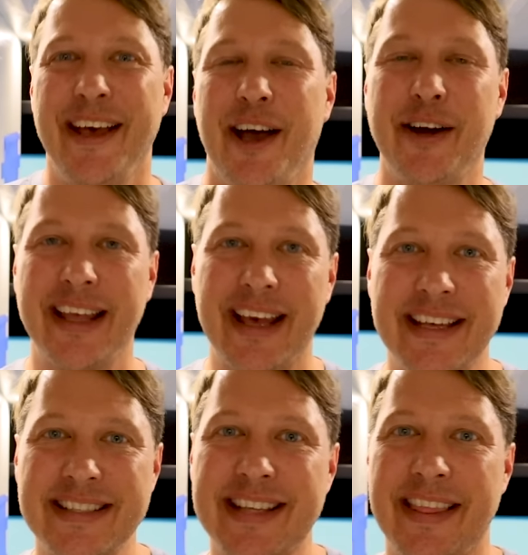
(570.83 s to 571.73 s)
All right,
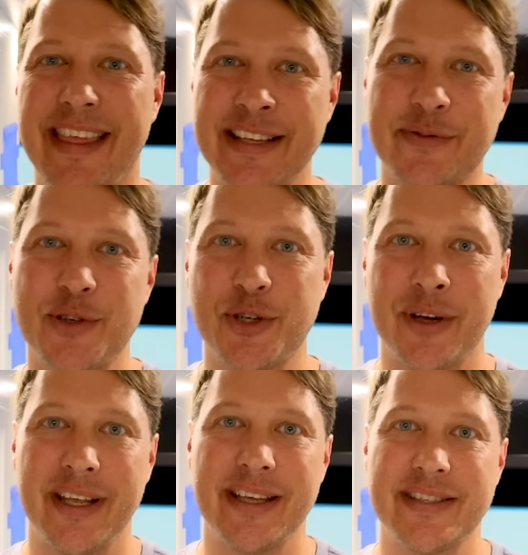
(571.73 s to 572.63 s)
guys, thanks for
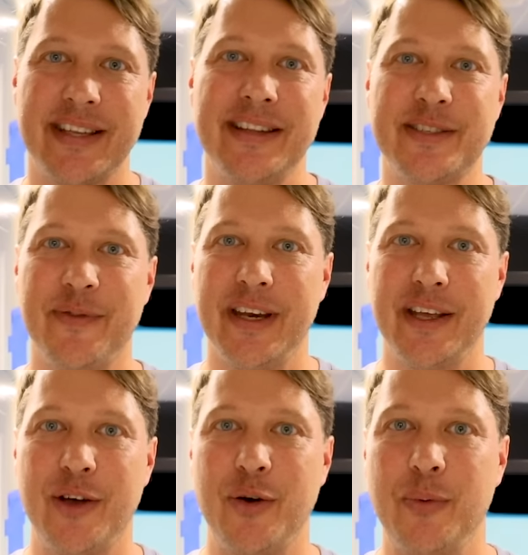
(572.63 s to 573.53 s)
joining us in this
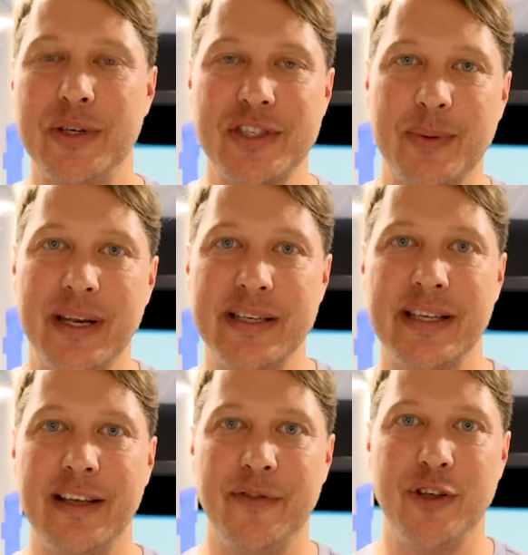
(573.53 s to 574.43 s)
video. We just wanted to
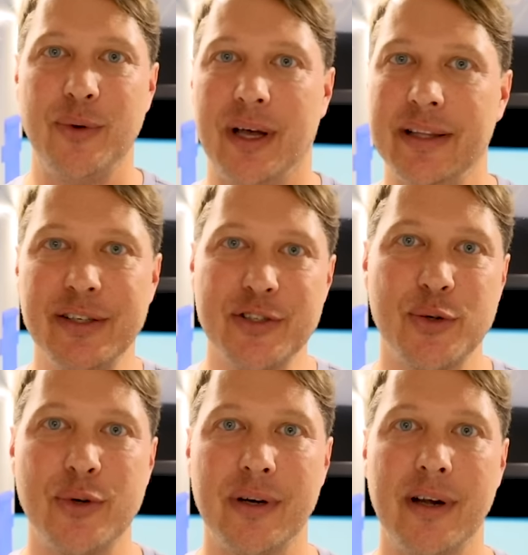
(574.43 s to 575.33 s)
give you a little
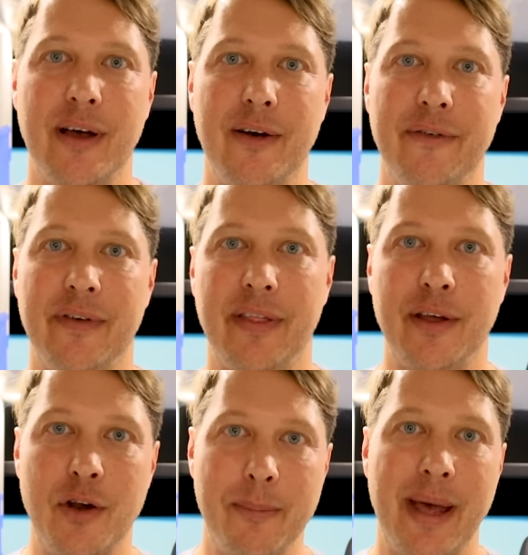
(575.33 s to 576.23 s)
tour of
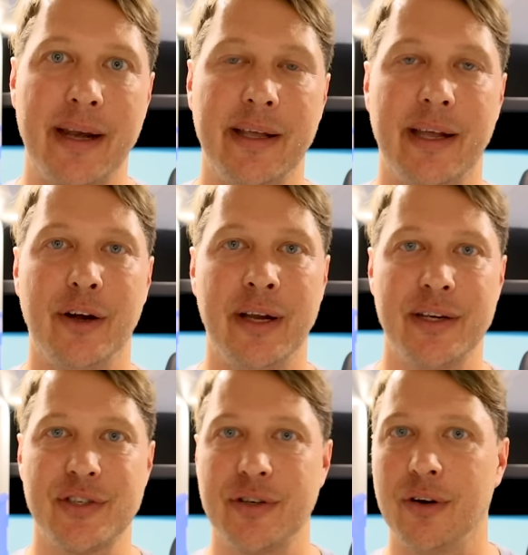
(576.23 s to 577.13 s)
the Nomadic air
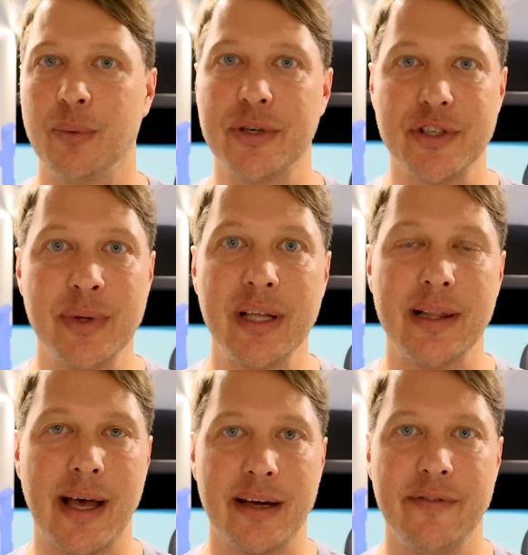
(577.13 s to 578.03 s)
conditioner. We're doing a
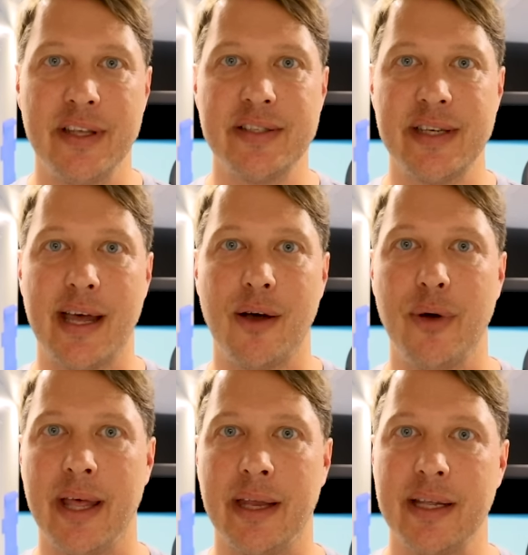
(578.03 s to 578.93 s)
lot of these
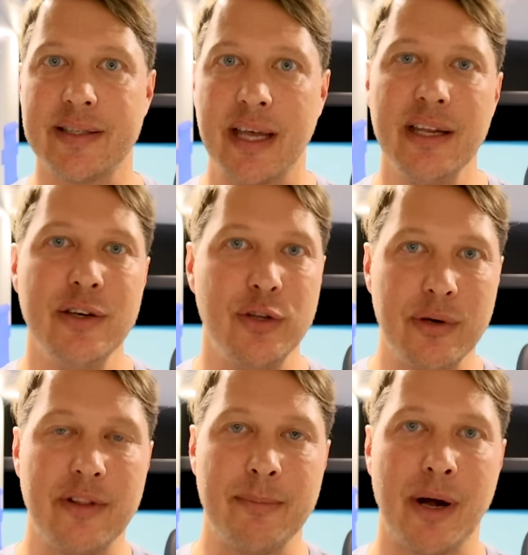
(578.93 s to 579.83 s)
now, and it's kind of new
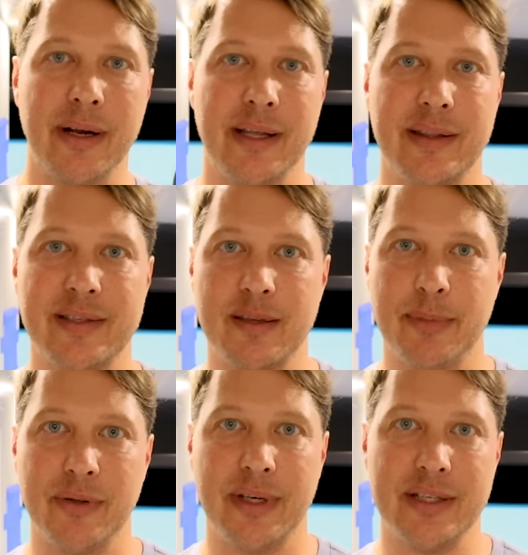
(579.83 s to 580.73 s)
to the market, this
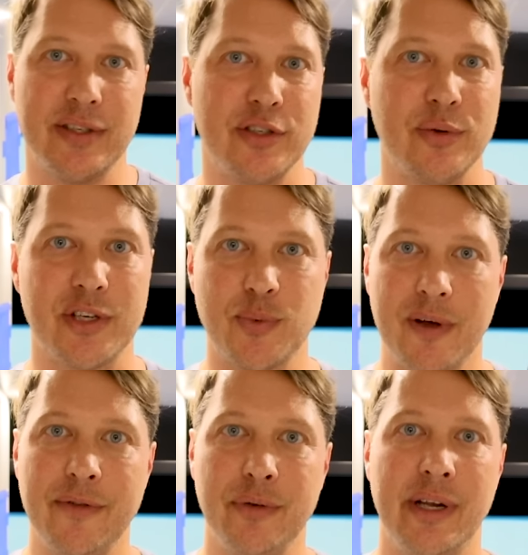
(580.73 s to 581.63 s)
ability to do a
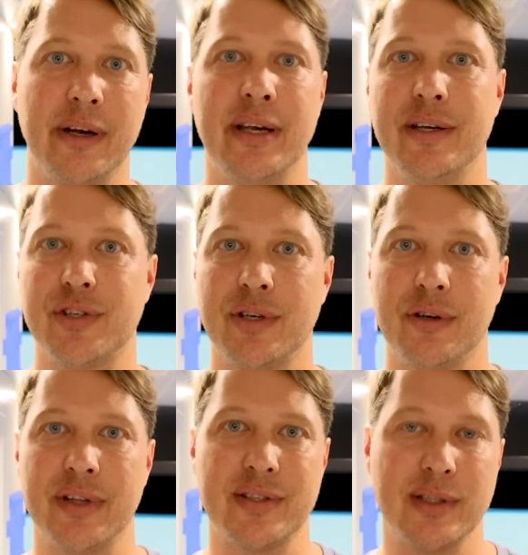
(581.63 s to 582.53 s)
12 volt air
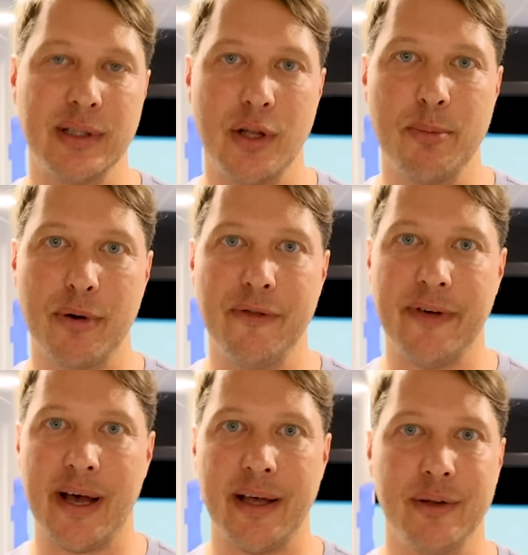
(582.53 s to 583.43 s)
conditioner that's low
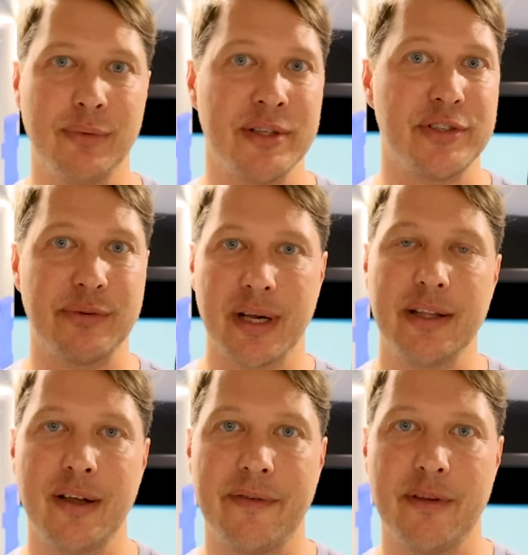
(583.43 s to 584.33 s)
profile, runs
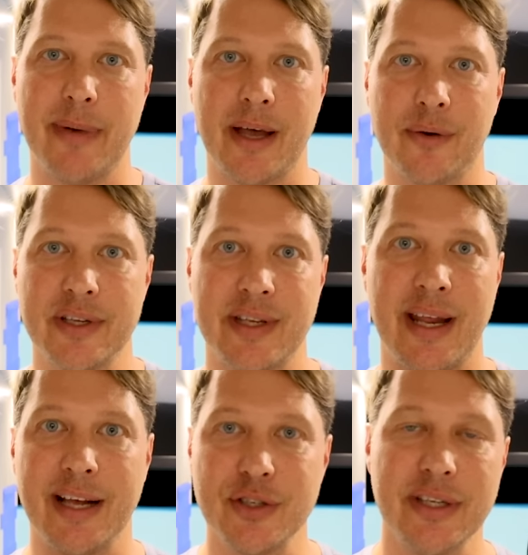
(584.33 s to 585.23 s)
directly off the batteries, and
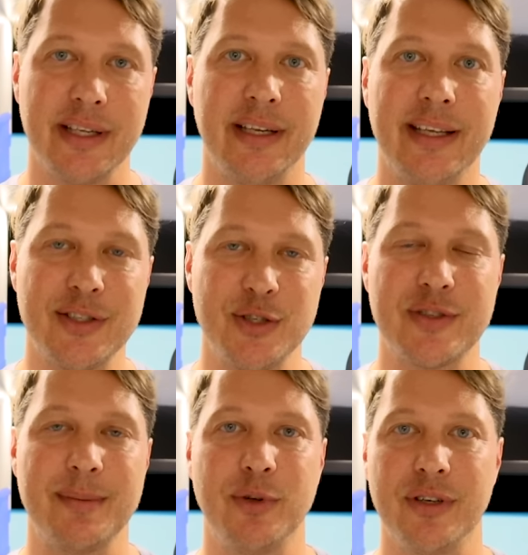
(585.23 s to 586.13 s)
actually can get you
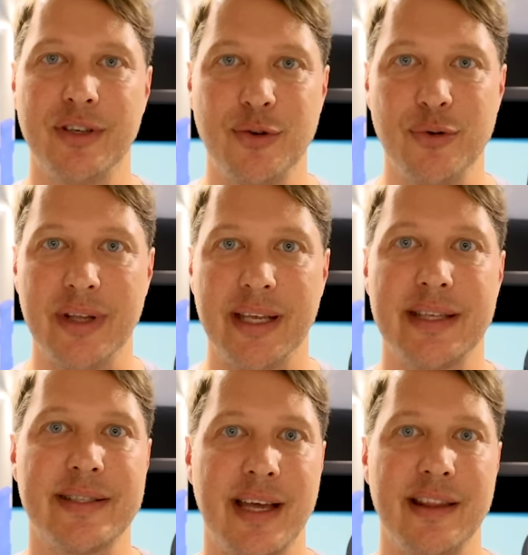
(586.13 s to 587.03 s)
some good cooling
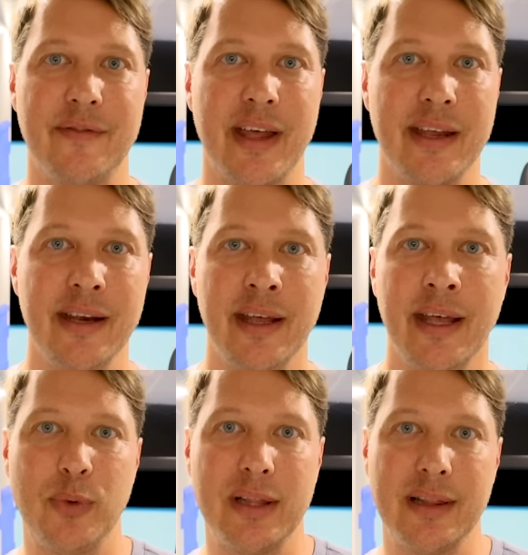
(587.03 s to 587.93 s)
inside the van.
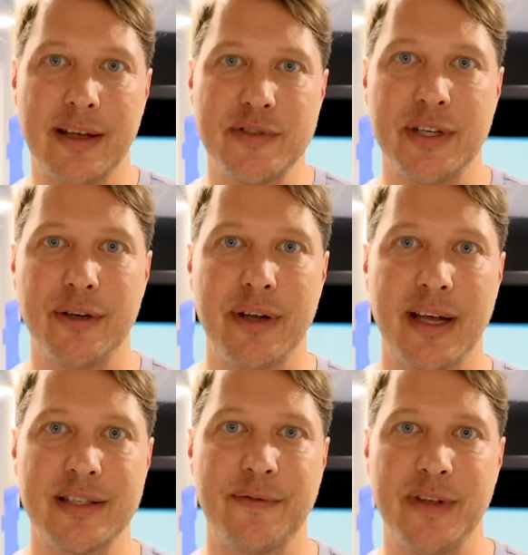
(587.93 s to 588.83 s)
We'd love to hear you
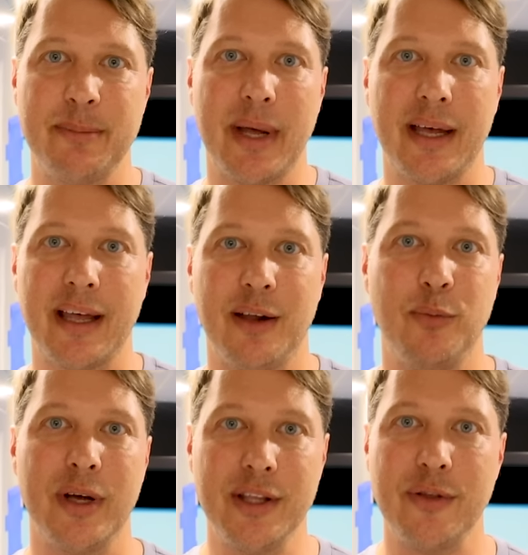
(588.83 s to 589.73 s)
guys' feedback on
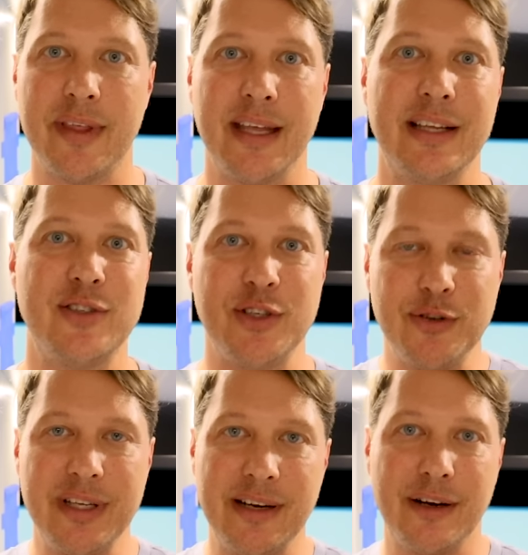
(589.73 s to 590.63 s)
what you think. Do
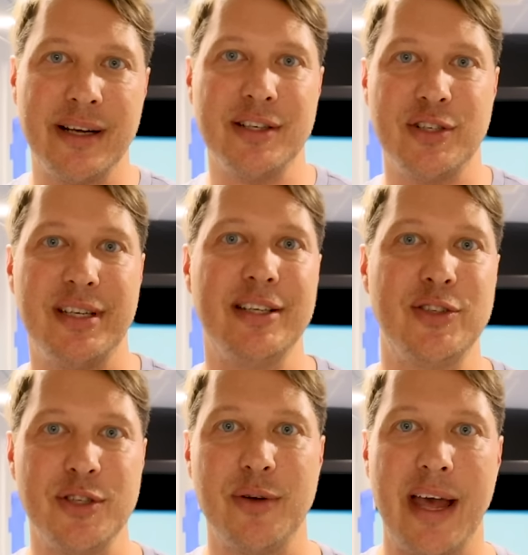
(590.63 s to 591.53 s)
you need air conditioning?
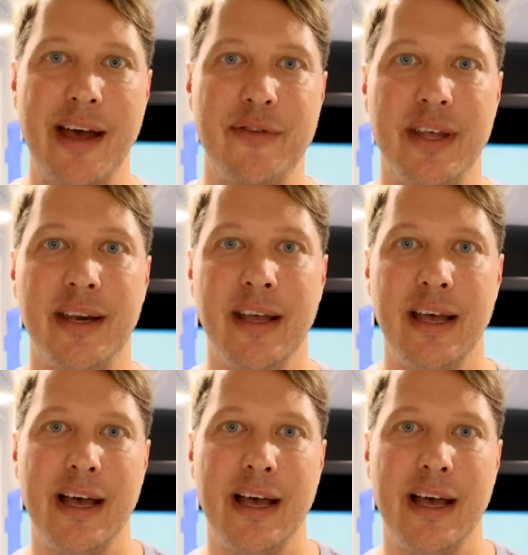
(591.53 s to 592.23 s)
Do you have it?